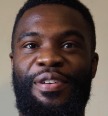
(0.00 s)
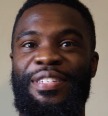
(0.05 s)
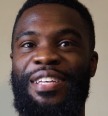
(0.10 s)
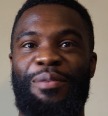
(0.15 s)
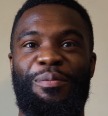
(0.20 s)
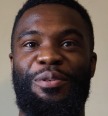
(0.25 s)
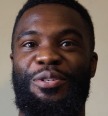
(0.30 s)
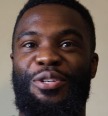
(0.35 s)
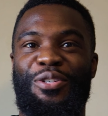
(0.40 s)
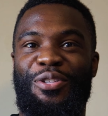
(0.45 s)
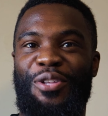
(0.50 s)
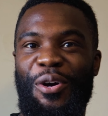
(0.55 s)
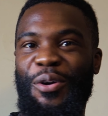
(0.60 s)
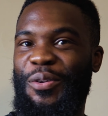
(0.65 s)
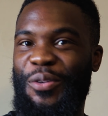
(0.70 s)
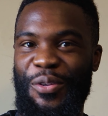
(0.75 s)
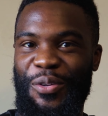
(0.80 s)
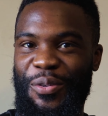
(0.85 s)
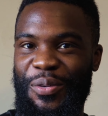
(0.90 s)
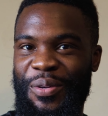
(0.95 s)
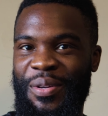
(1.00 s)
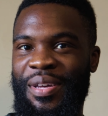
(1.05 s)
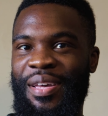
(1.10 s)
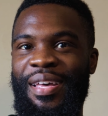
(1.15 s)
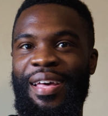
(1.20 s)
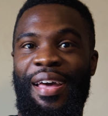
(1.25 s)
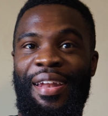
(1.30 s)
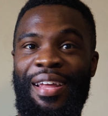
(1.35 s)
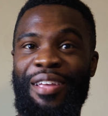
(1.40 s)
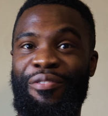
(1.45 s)
things that we just don't do.
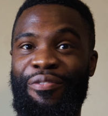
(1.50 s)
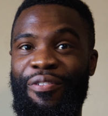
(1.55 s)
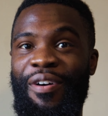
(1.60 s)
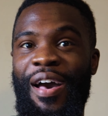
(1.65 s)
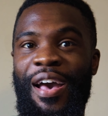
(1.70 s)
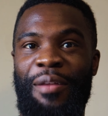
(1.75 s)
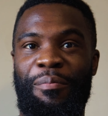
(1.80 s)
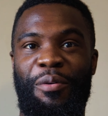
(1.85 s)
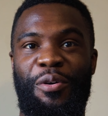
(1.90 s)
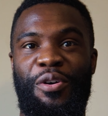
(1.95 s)
And that's fine